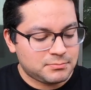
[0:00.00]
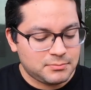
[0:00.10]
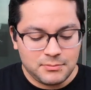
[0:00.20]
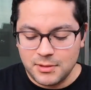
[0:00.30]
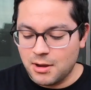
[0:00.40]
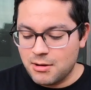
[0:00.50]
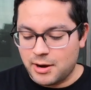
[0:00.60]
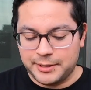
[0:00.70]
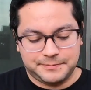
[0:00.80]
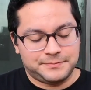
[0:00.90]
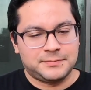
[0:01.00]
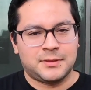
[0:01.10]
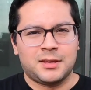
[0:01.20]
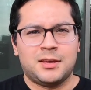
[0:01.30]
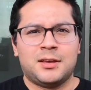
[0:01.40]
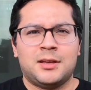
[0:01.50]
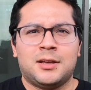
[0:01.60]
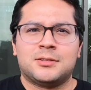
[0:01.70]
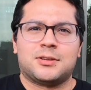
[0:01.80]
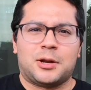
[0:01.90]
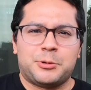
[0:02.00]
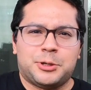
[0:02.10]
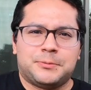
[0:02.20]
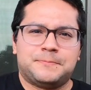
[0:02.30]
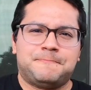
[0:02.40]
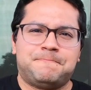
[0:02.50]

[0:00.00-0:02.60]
All right. So how do we do?